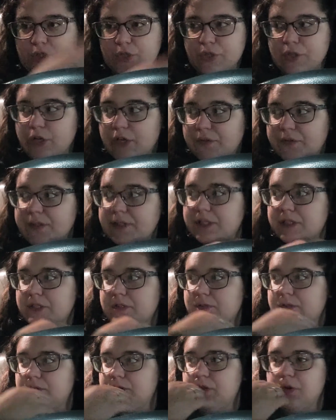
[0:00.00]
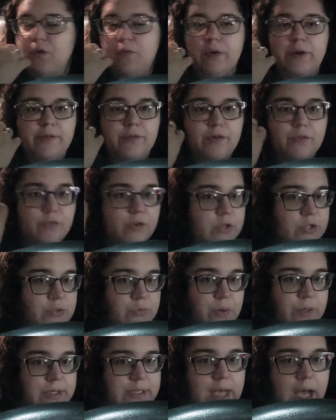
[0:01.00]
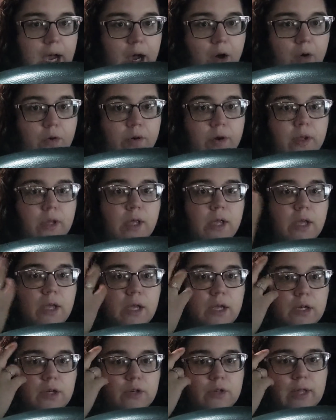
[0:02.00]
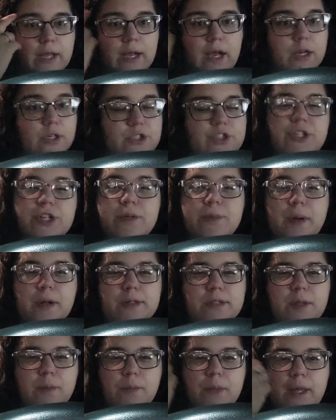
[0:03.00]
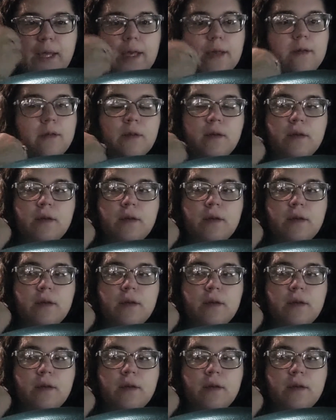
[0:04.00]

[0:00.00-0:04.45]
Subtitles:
You're nervous. It's one of your first ones out, and you're unsure about something.